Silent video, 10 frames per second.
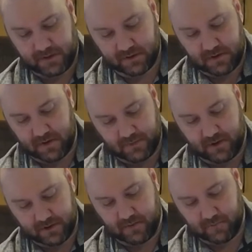So I'm
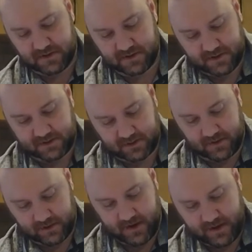going to whisk this
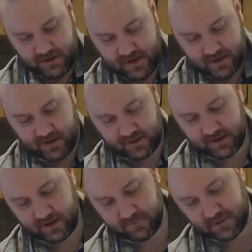again, and I
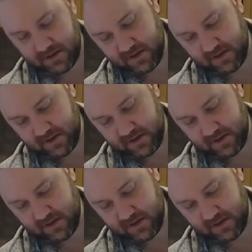think I'm